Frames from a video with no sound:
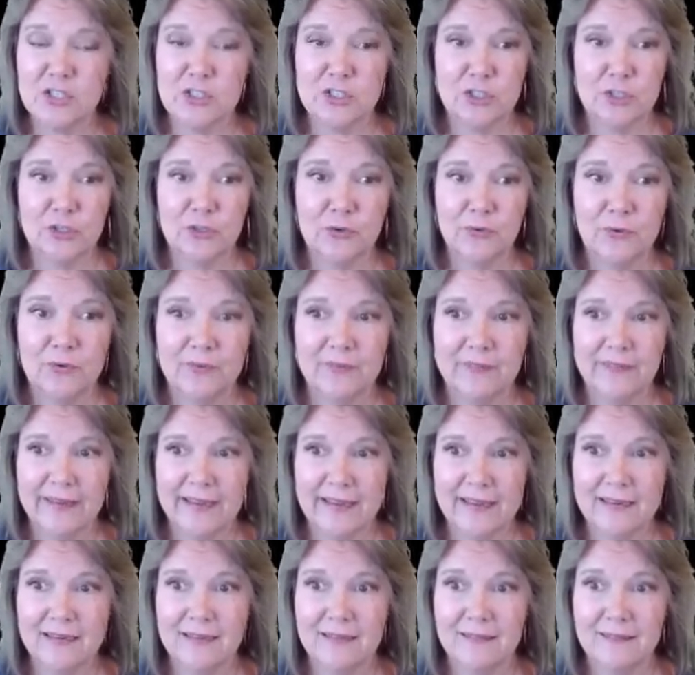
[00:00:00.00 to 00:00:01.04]
do
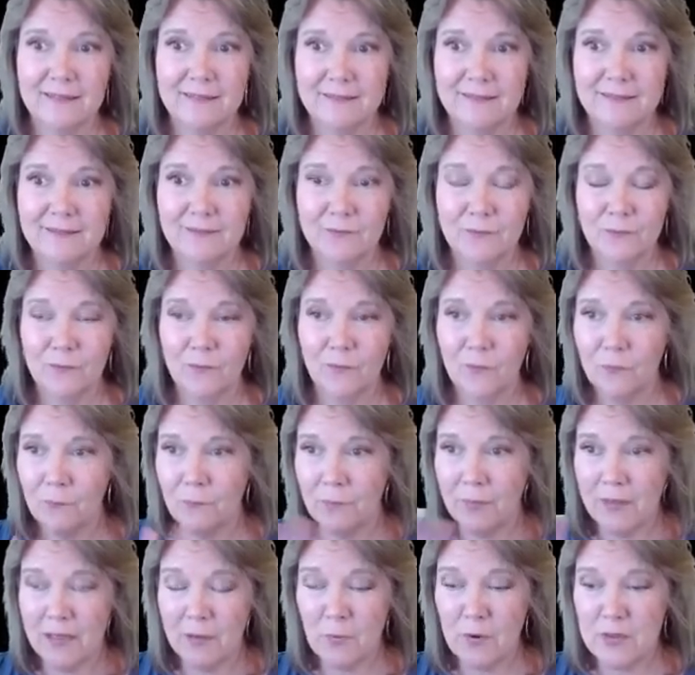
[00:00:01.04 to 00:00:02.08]

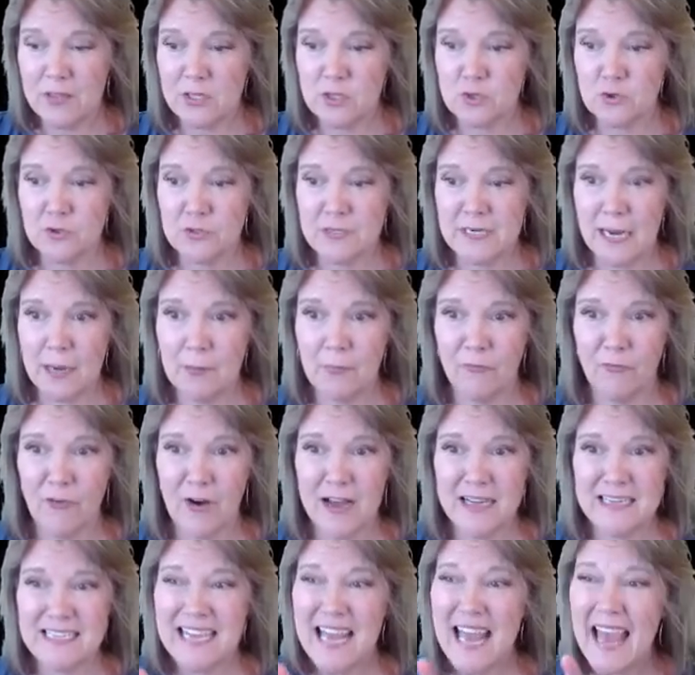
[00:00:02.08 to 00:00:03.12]
with a true type
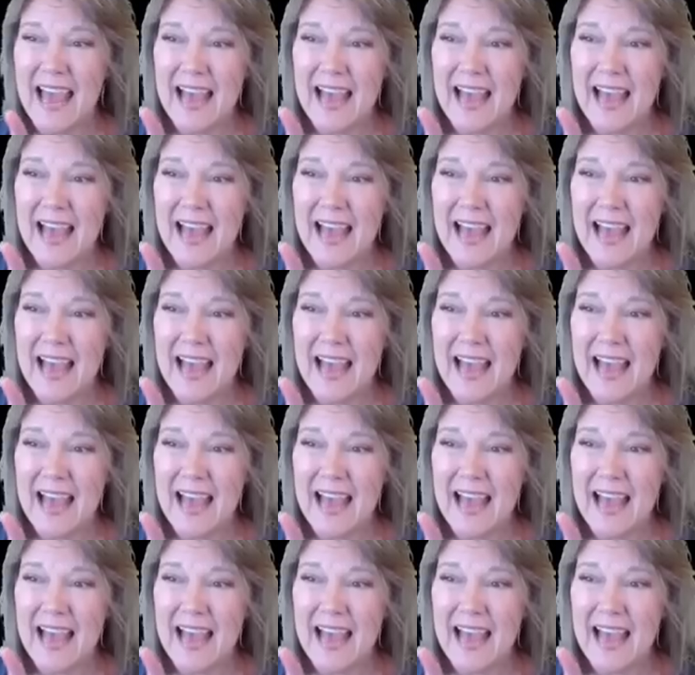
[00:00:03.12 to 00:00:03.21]
font,